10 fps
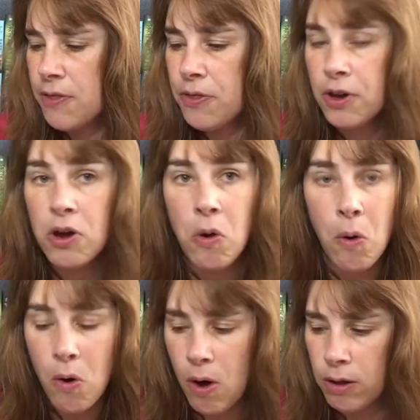The
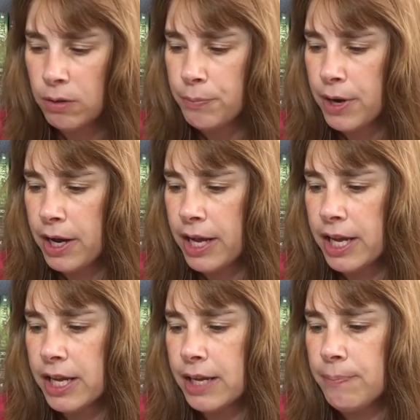Call
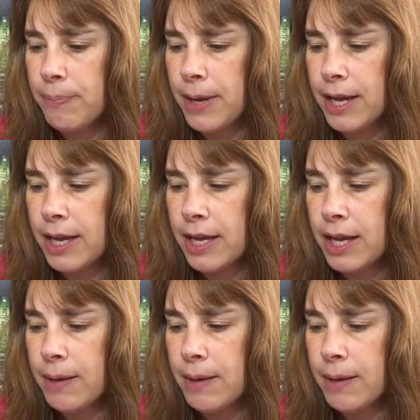by... Pete.